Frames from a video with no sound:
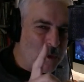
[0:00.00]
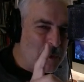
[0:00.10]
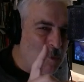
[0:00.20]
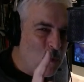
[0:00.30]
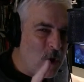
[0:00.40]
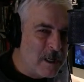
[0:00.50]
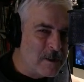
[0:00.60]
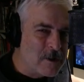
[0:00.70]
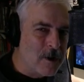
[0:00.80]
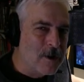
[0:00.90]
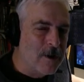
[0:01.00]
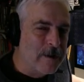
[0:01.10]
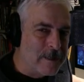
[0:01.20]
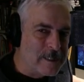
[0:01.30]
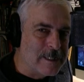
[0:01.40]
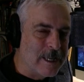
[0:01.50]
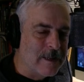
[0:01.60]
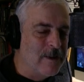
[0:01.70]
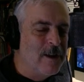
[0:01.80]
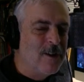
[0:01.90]
only one zircon that's
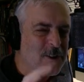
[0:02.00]
dated.